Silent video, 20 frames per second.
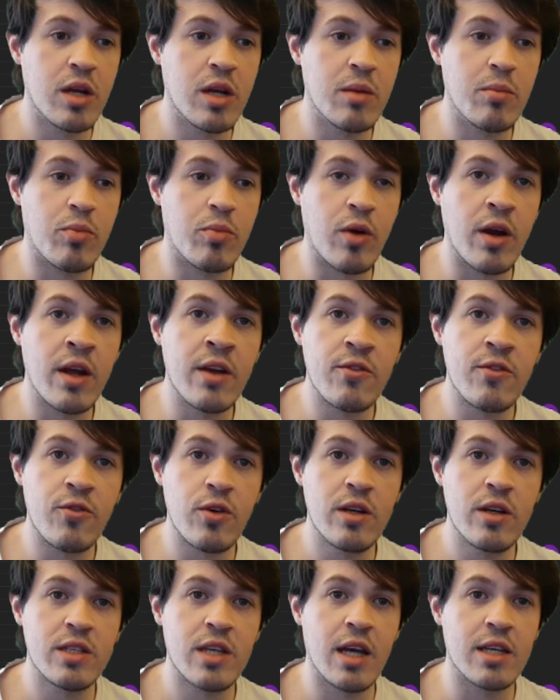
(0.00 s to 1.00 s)
and Brain
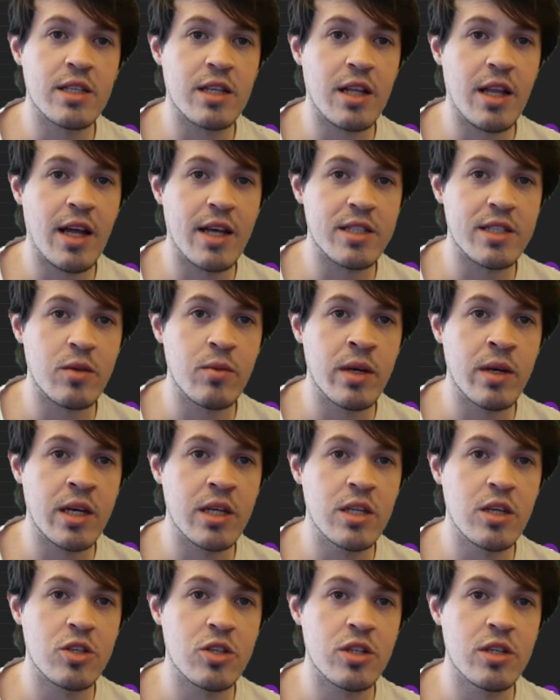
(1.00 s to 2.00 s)
Freeze as classic win
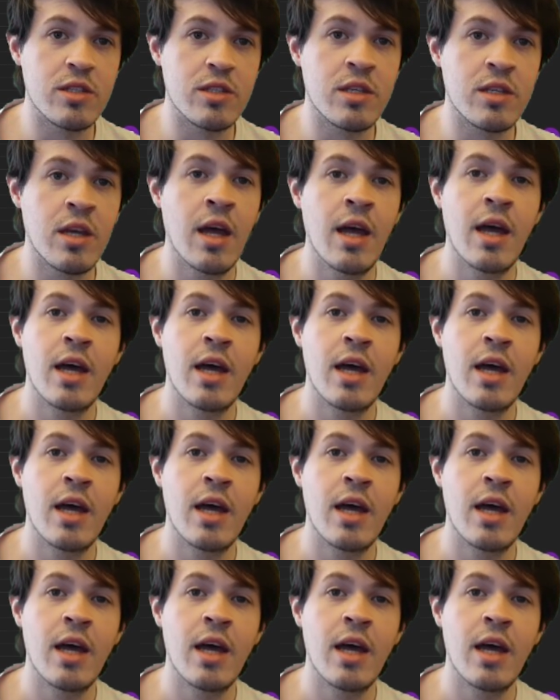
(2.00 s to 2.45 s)
conditions.